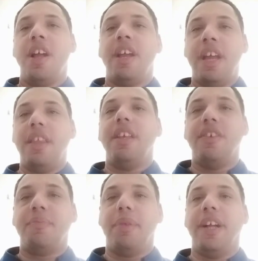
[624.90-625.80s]
in
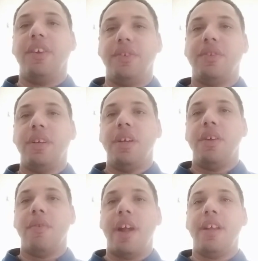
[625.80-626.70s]
these players.
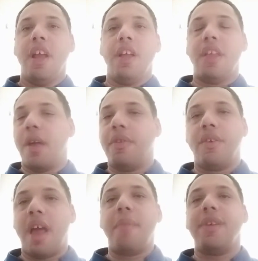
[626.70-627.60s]
Right? Now there
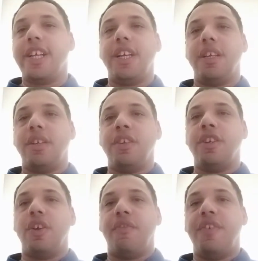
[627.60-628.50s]
are not many,
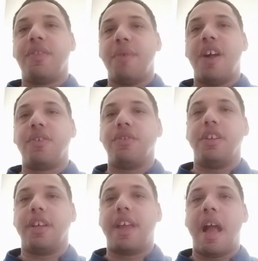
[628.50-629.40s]
fifth rounders
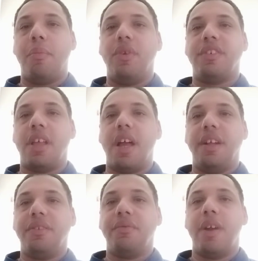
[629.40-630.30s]
on the Cowboys
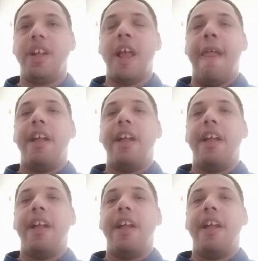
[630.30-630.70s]
line, right?